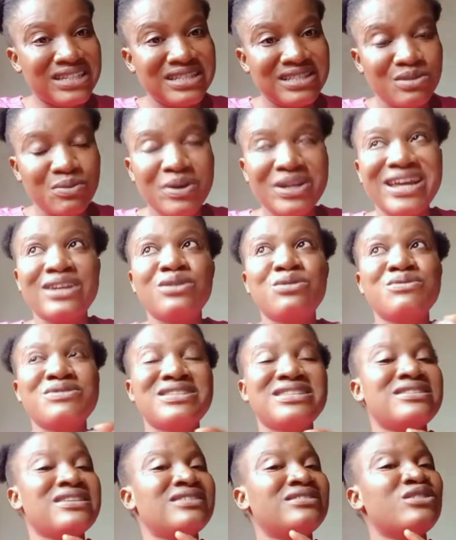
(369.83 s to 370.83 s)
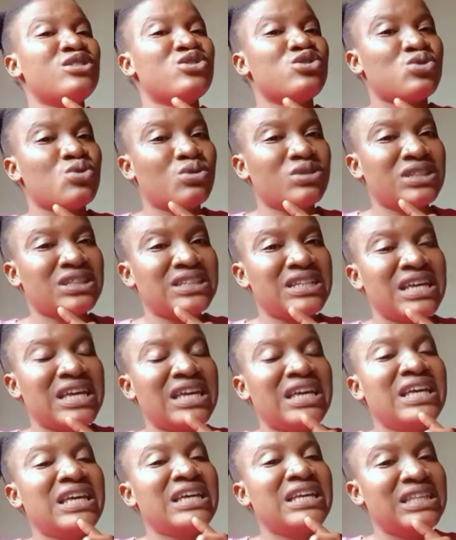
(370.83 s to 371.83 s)
is when I notice that the sun
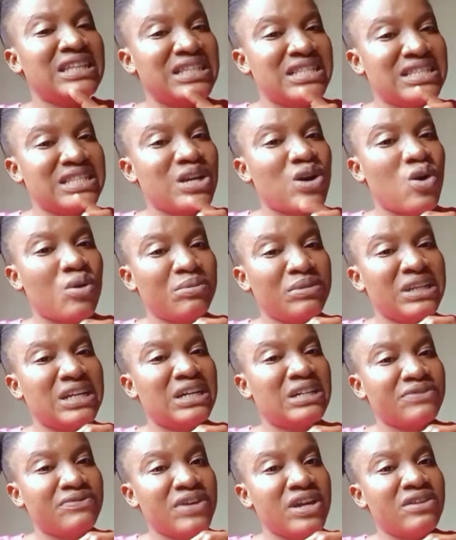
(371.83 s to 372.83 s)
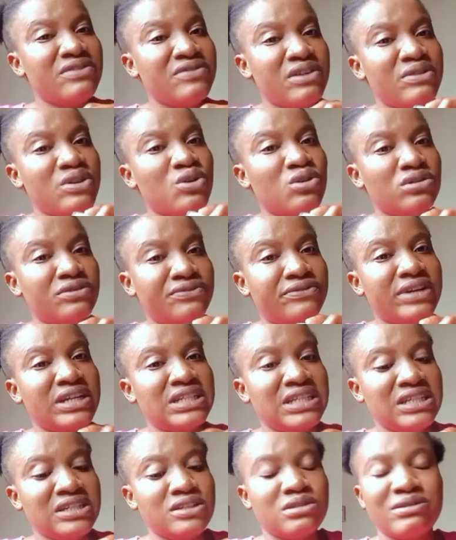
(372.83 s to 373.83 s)
is coming out very, very
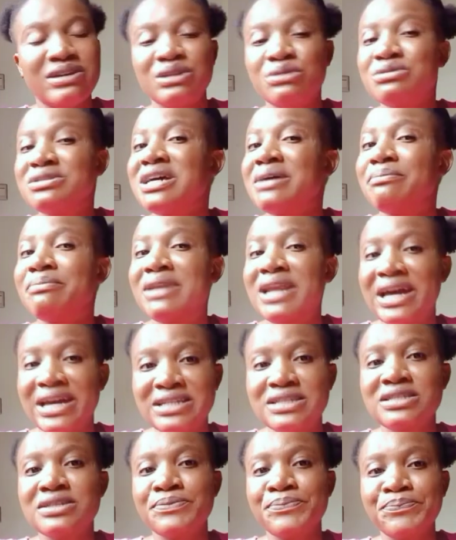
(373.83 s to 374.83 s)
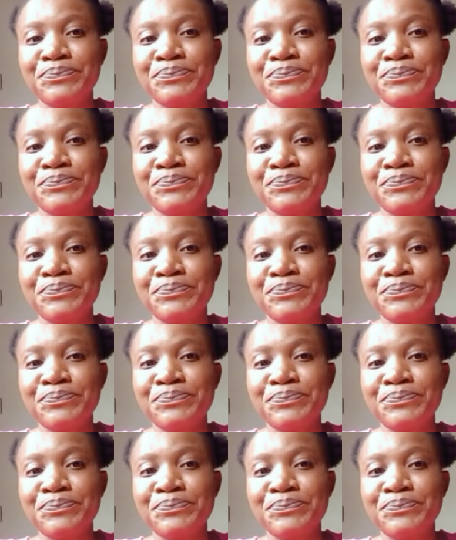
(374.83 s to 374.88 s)
unfriendly, so I don't apply it.